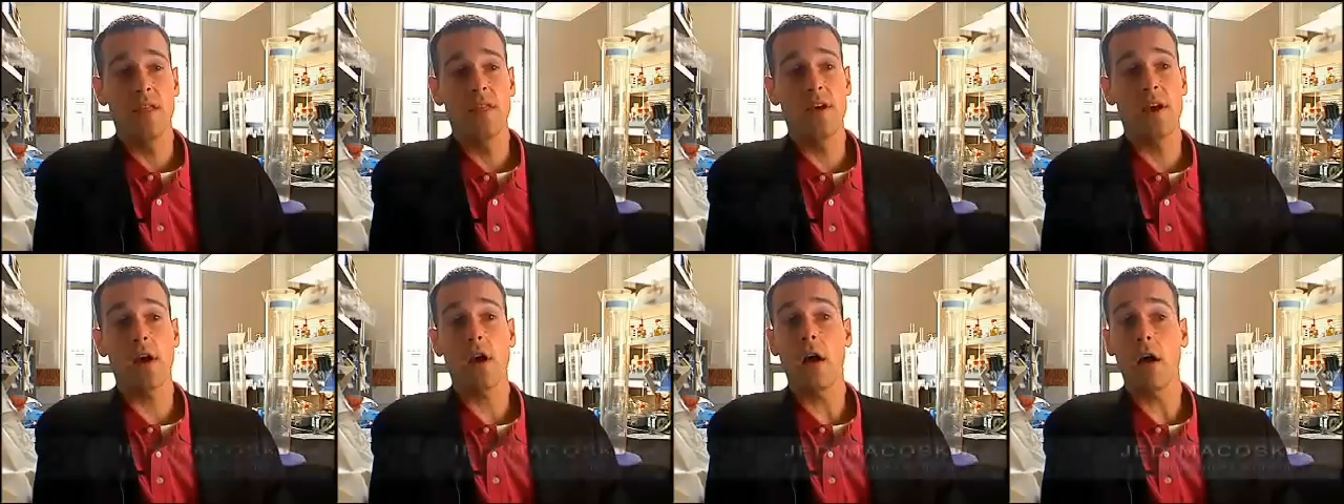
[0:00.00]

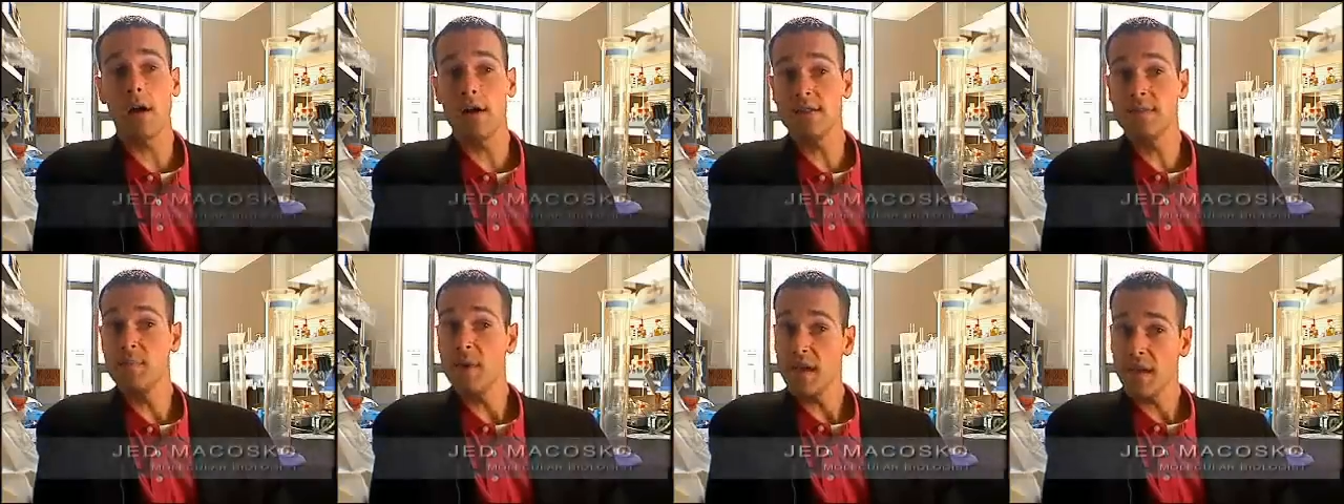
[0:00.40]
There are
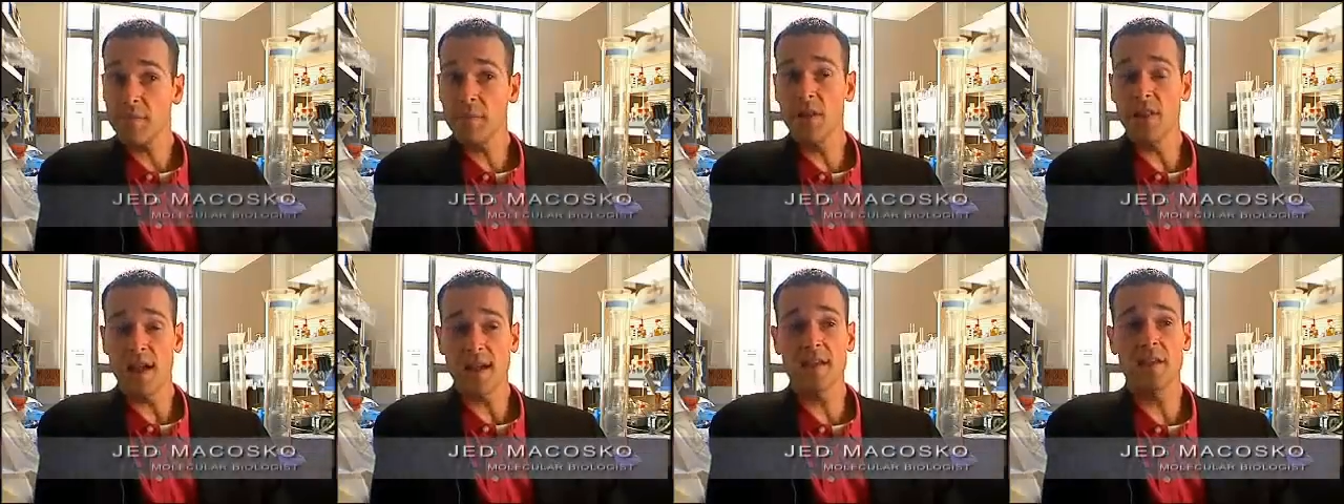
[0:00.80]
as many
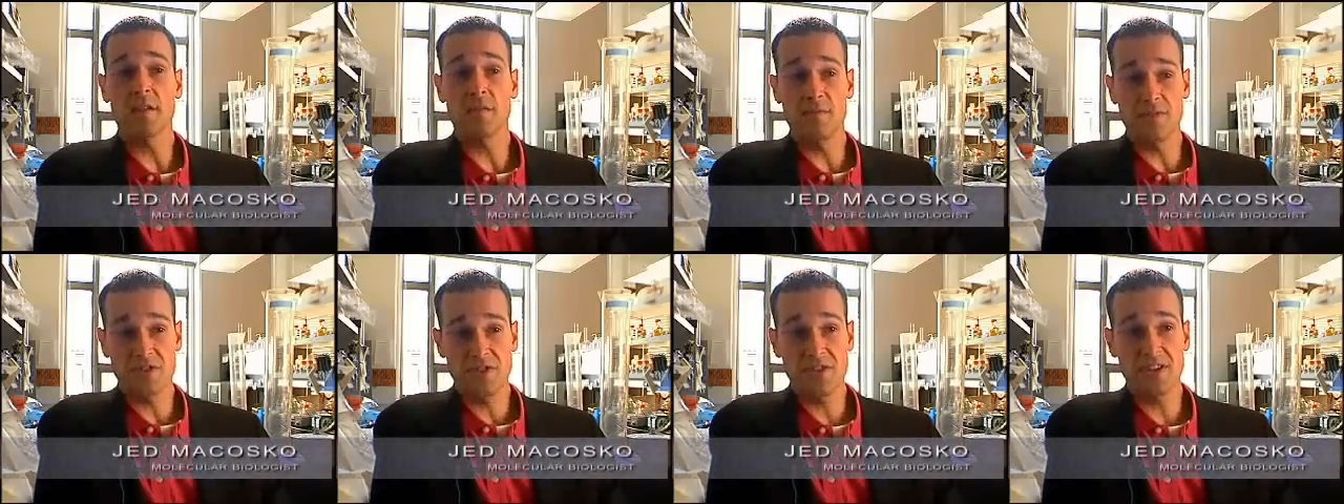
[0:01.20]
molecular
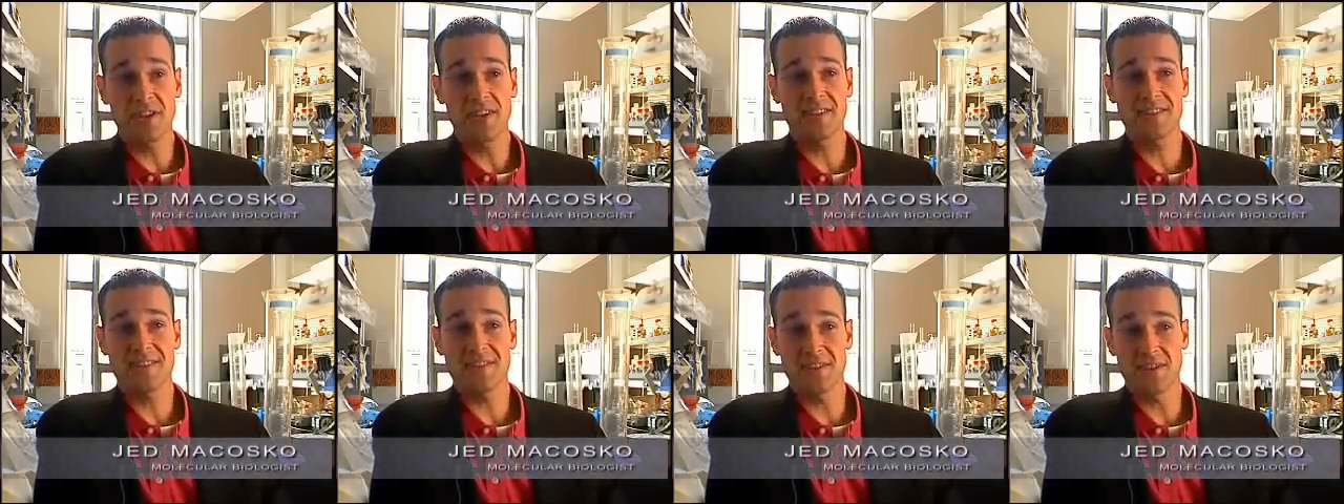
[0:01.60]

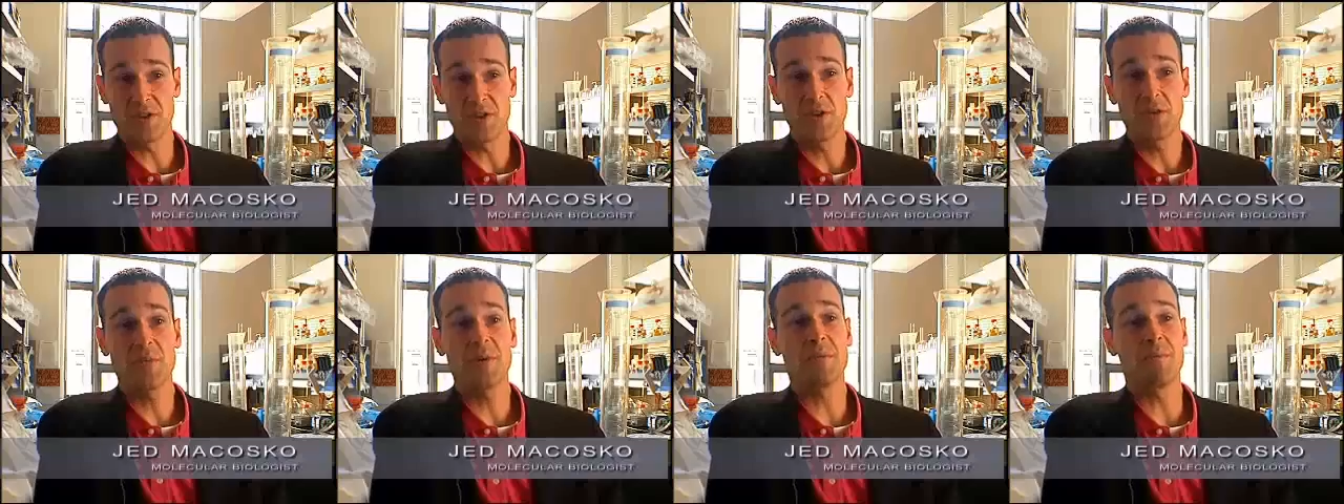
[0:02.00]
machines in the
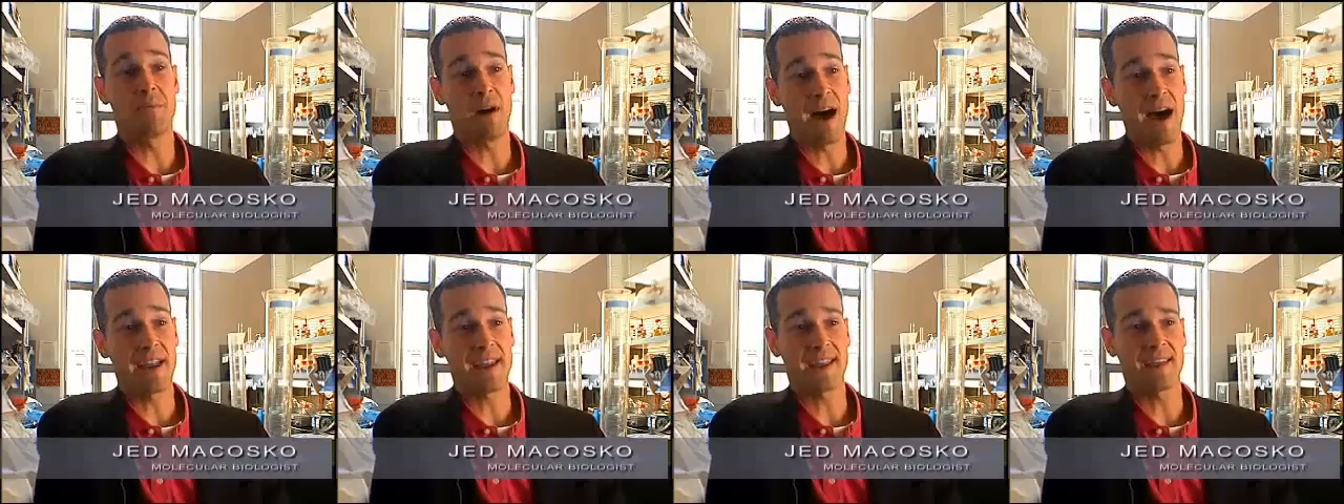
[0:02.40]
human
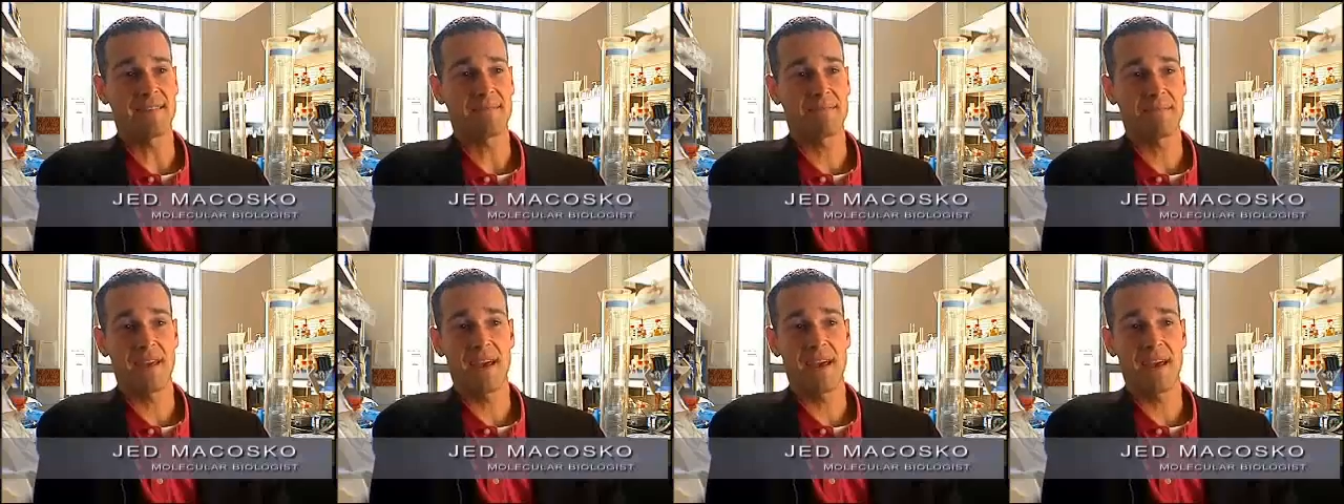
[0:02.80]
body